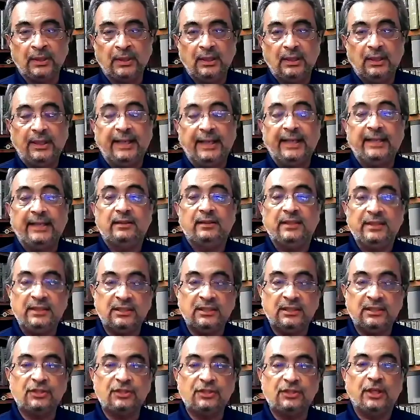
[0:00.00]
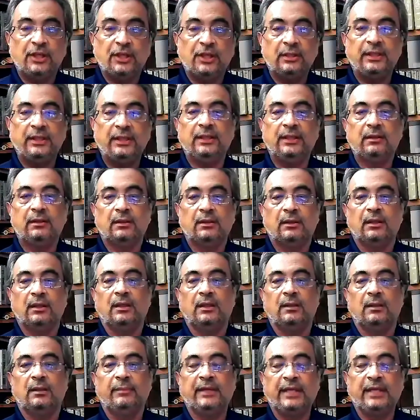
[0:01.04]
And this generally
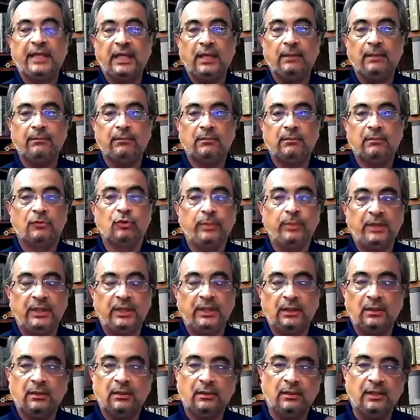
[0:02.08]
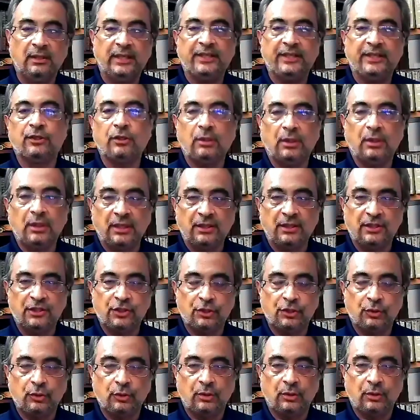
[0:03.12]
became to be later on
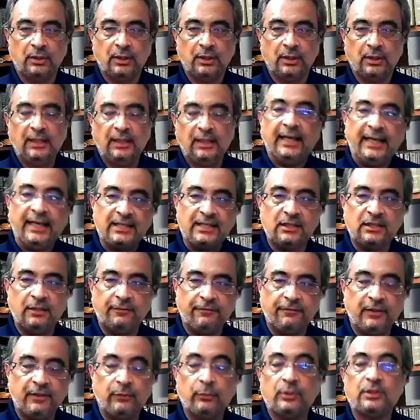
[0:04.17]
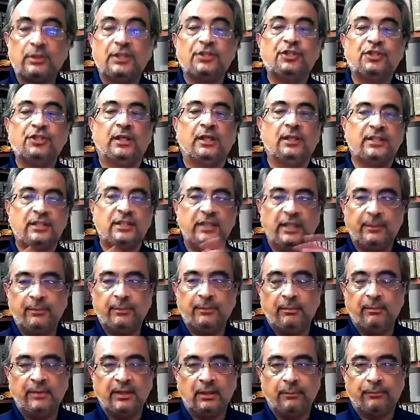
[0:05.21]
understood as if it was a general
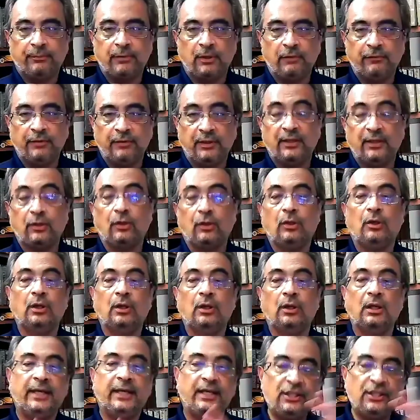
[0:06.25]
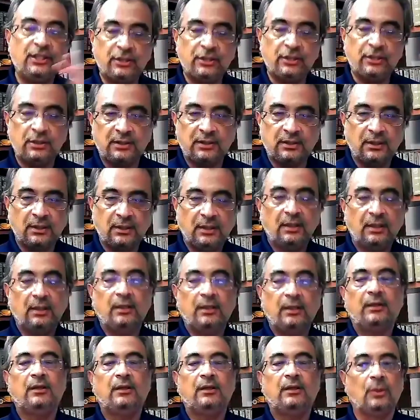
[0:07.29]
statement by the Prophet that all angels
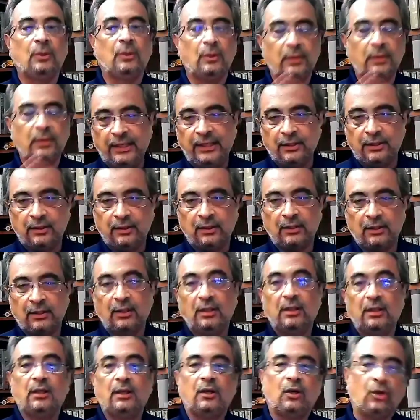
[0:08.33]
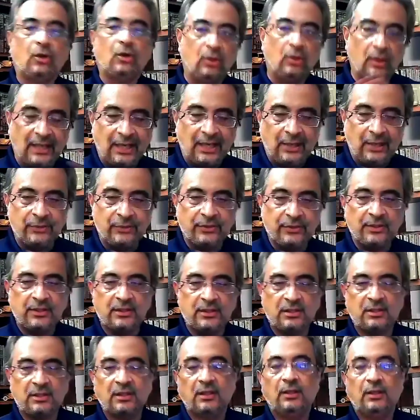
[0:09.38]
don't enter all
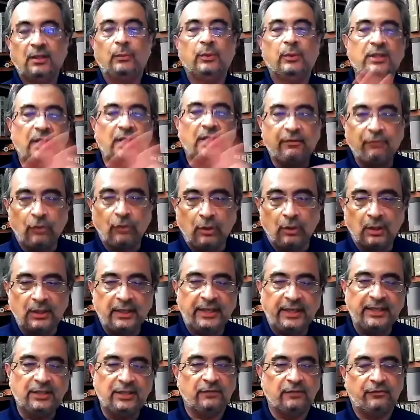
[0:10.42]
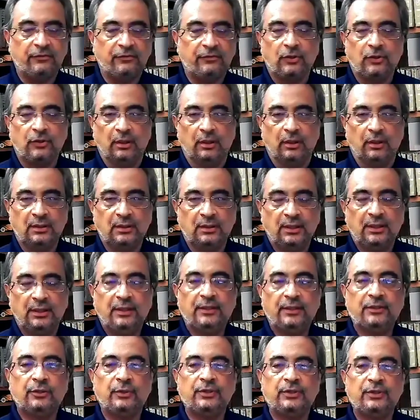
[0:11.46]
houses which have all kinds of dogs.
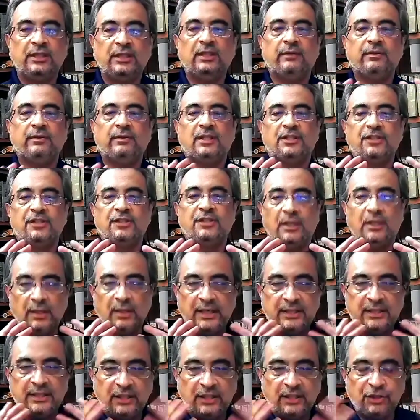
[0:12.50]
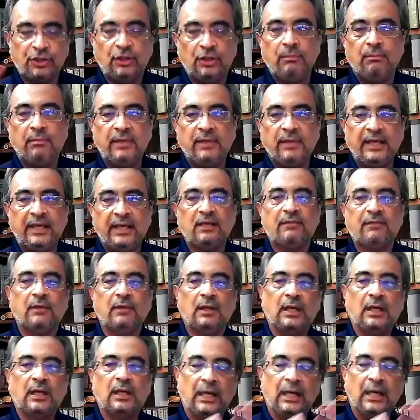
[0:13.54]
So you see, there was a generalization made
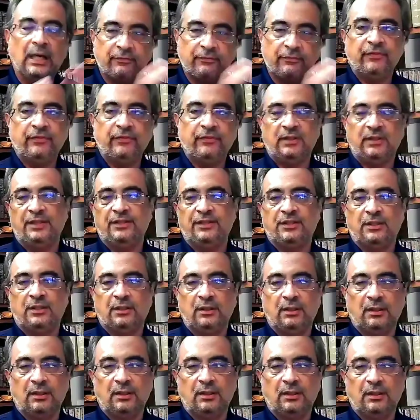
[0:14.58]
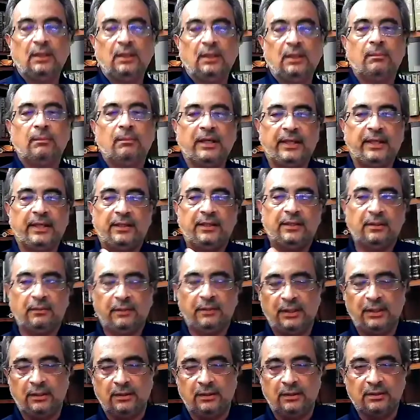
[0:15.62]
out of this incident by
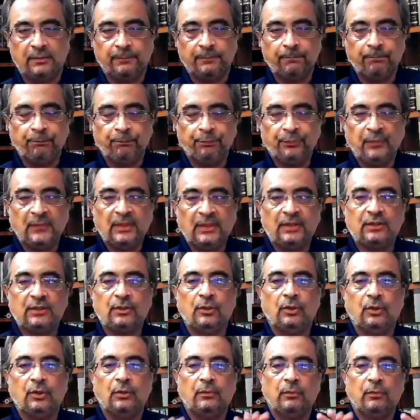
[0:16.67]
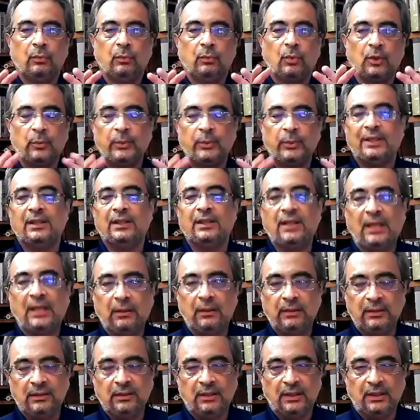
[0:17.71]
narrators. So what we can now
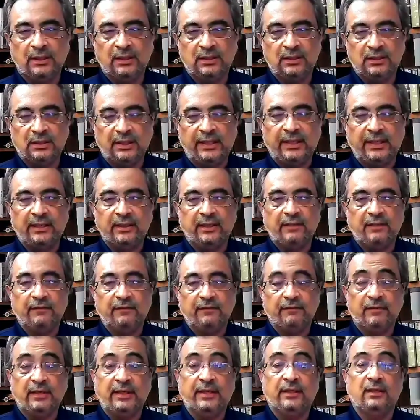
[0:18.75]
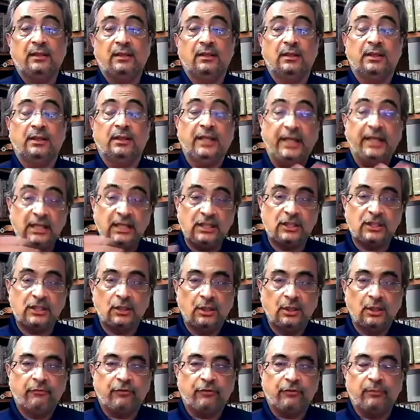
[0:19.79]
understand and gauge
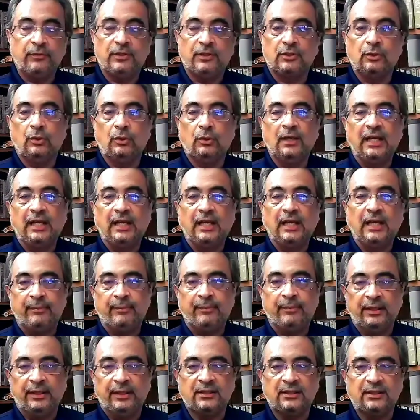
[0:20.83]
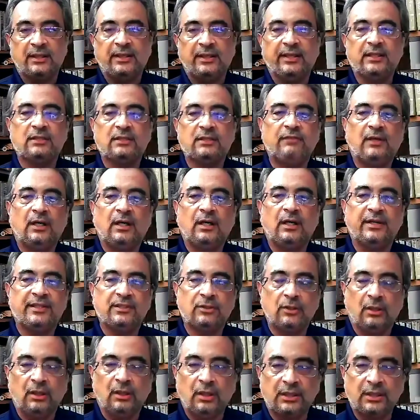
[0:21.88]
from this whole happening is that as far as
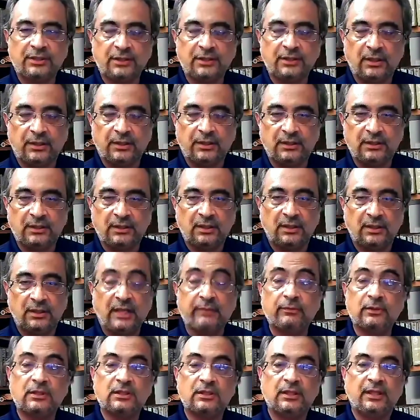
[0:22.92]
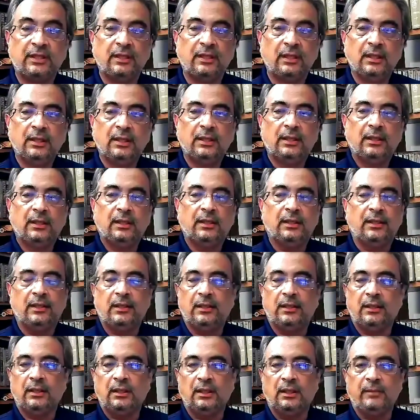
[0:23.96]
dogs are concerned, I would say,
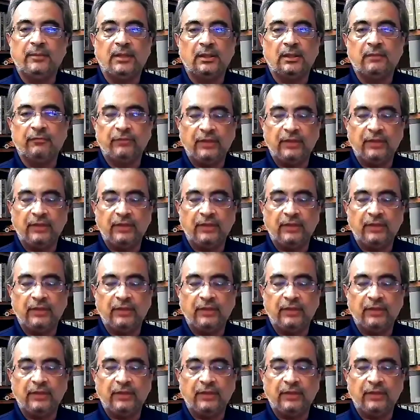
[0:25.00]
we